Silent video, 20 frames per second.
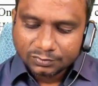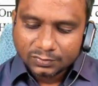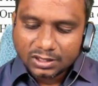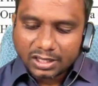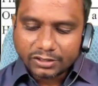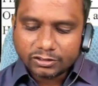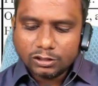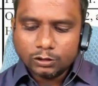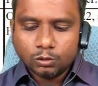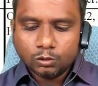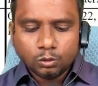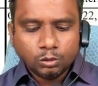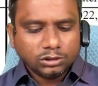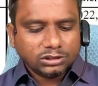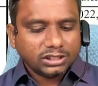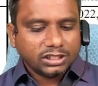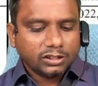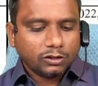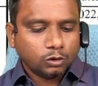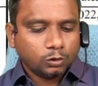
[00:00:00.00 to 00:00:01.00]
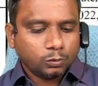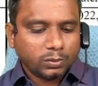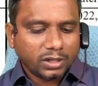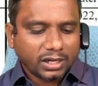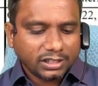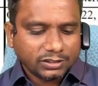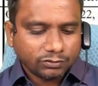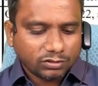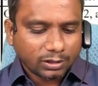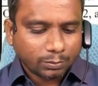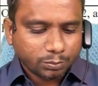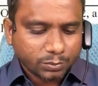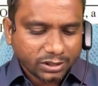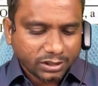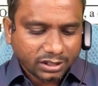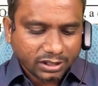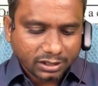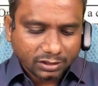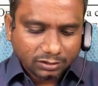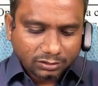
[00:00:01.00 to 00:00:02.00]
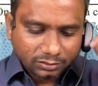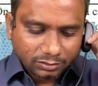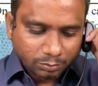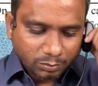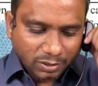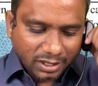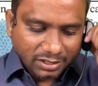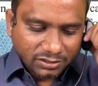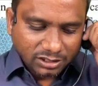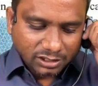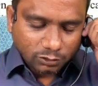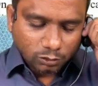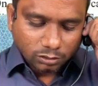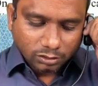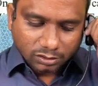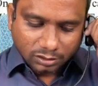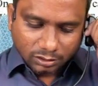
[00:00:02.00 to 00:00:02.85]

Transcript: Actually, goods sent to branch will appear in branch account.